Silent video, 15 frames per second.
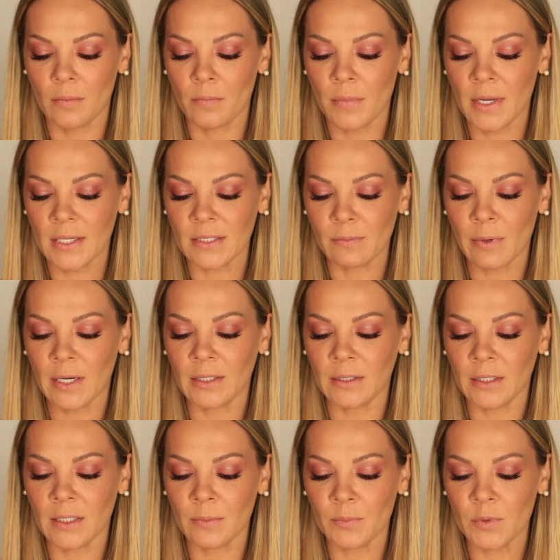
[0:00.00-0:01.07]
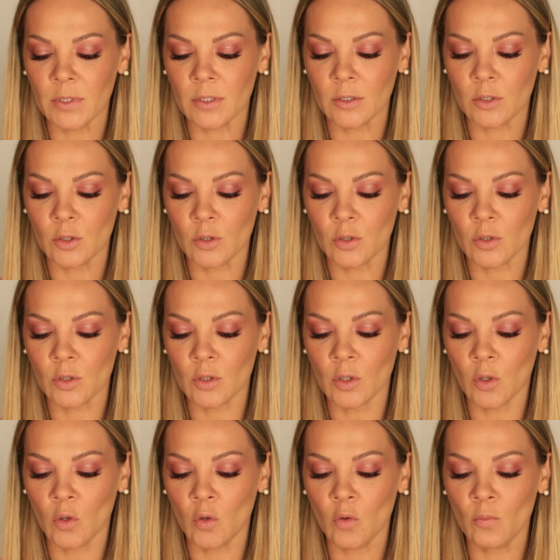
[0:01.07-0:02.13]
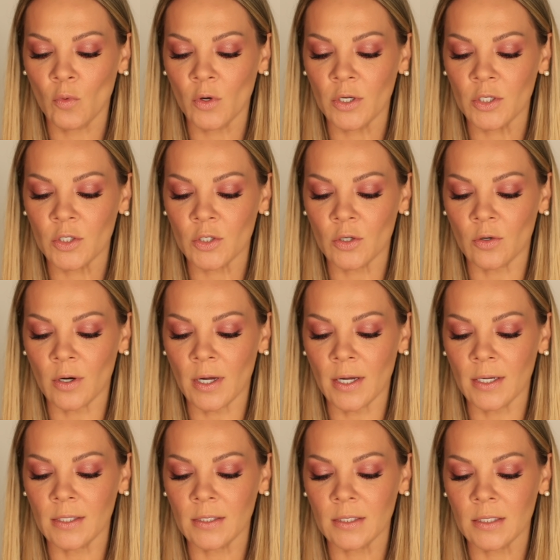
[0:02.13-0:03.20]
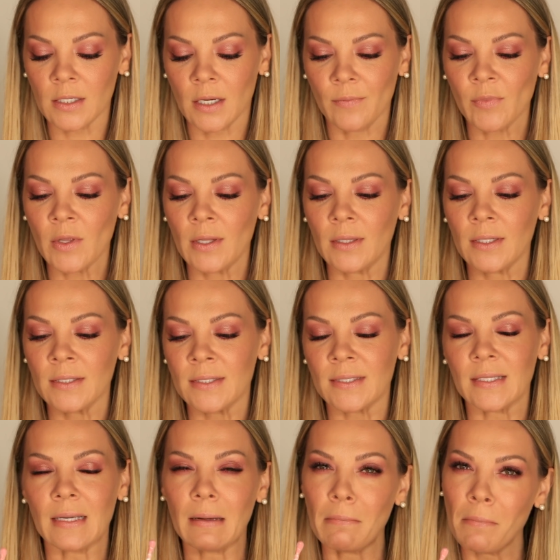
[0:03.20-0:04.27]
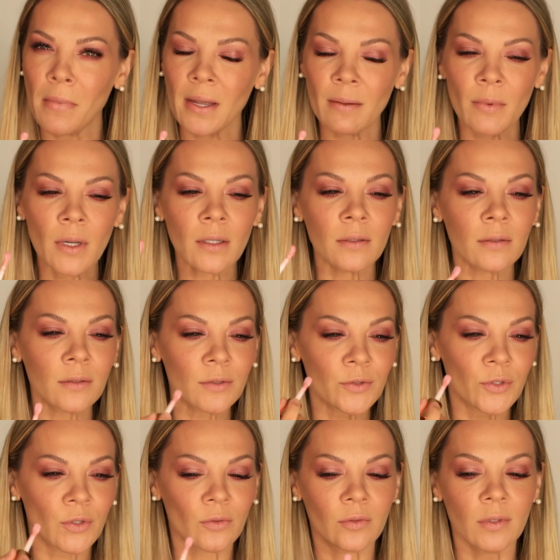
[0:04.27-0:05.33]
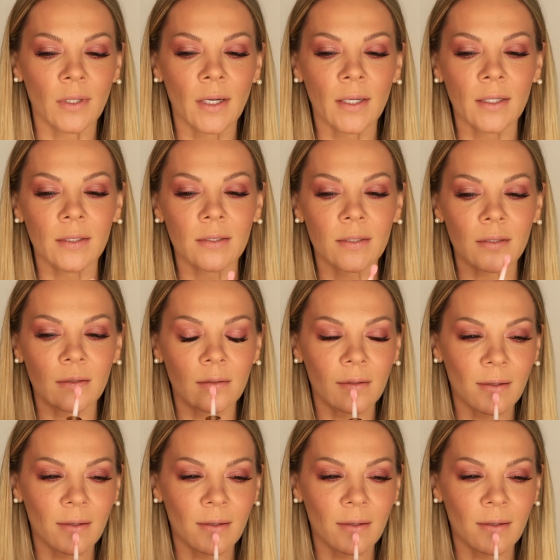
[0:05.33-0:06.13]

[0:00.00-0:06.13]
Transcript: makes my lips so moisturized. Let's see, it might be a little too light.